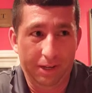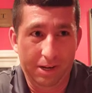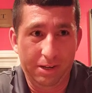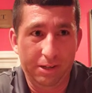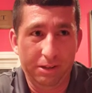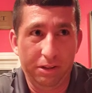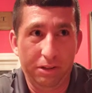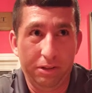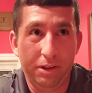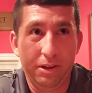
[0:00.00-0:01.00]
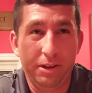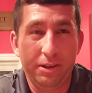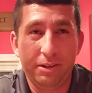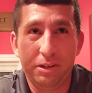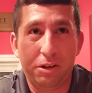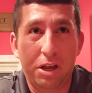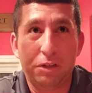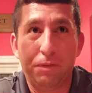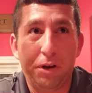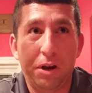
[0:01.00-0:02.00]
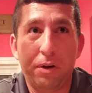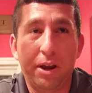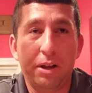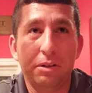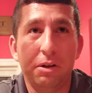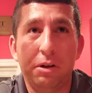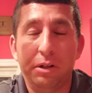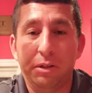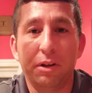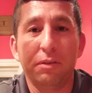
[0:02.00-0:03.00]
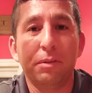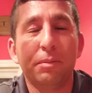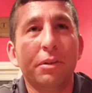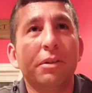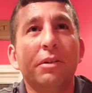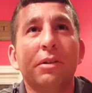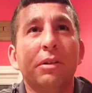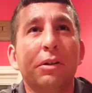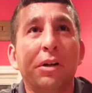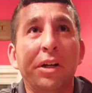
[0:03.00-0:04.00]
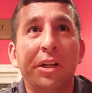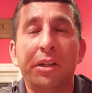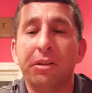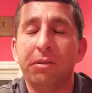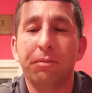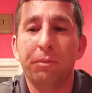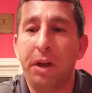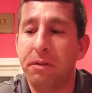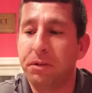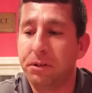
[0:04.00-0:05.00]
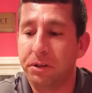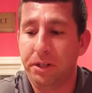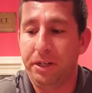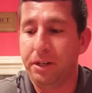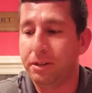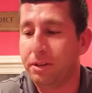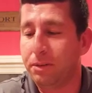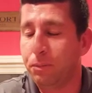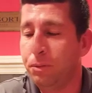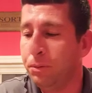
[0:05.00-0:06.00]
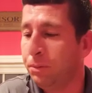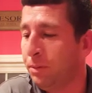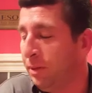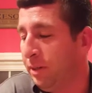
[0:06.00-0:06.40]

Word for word: Uh, his last video he had tons of them, just greenies after greenie. I was like, woo.